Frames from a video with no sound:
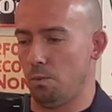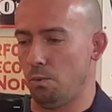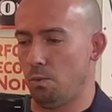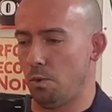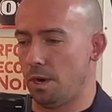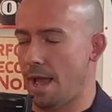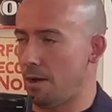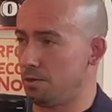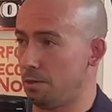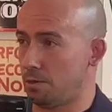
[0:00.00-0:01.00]
what a
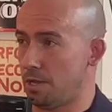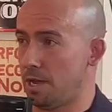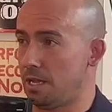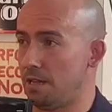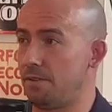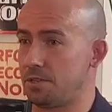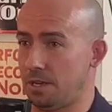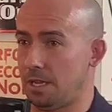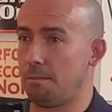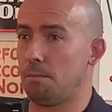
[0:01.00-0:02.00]
house looks like, if it's
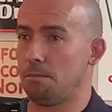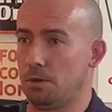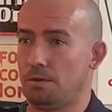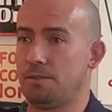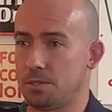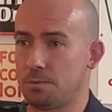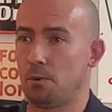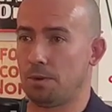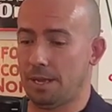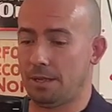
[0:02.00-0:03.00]
going to get, you know, if it's
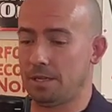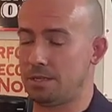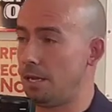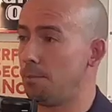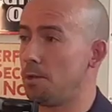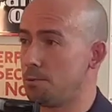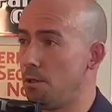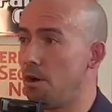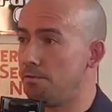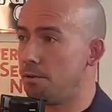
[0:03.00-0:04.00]
more likely to get multiple
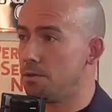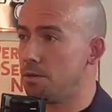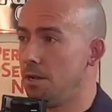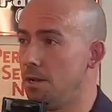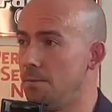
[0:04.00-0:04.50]
offers. Right.